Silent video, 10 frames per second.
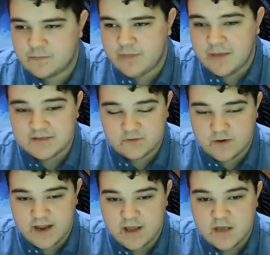Baby's
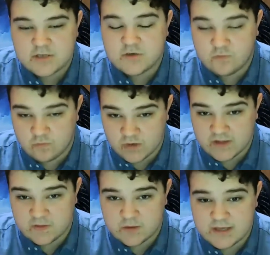great. She
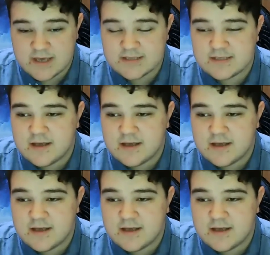really, really is.